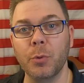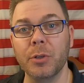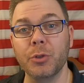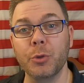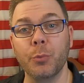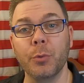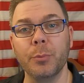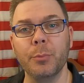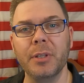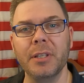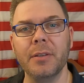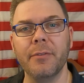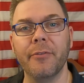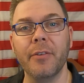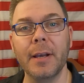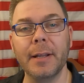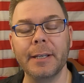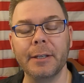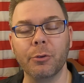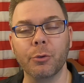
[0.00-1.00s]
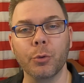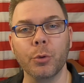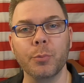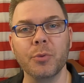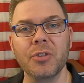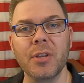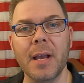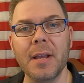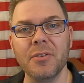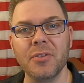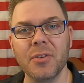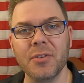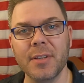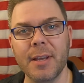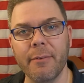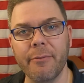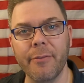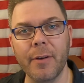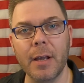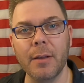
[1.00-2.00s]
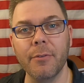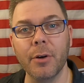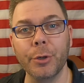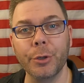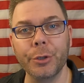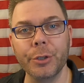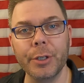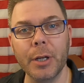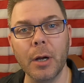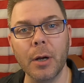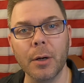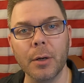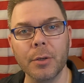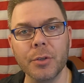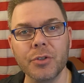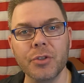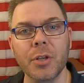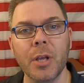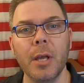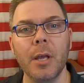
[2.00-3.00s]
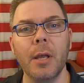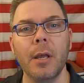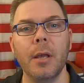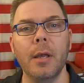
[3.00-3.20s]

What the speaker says: which would be finding group sizes at 500 yards